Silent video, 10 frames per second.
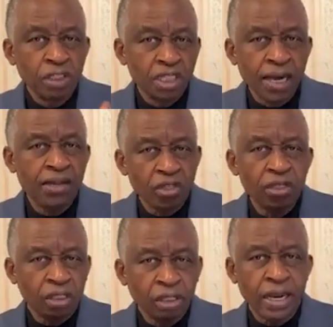In
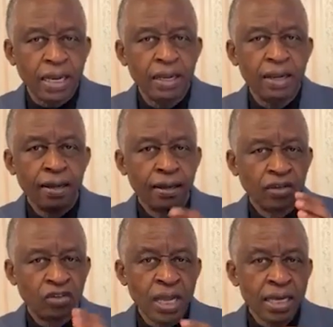Genesis 3,
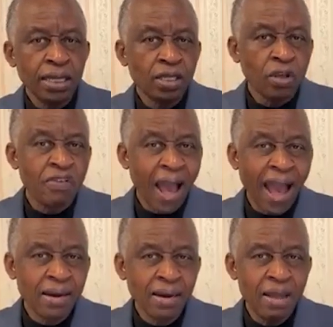the sentence of
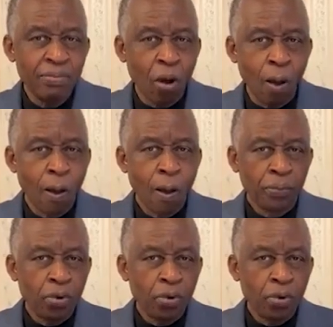hard labor